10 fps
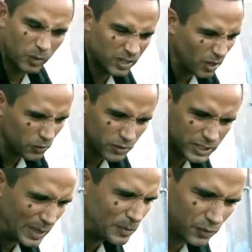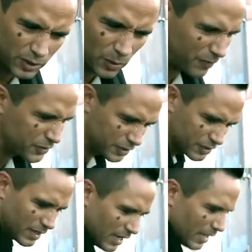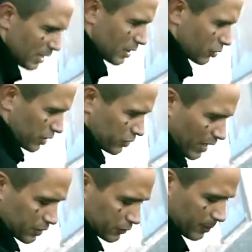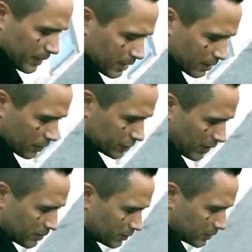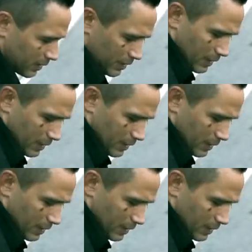would go through steps for new officers. Cross your ankles for me, cross your ankles.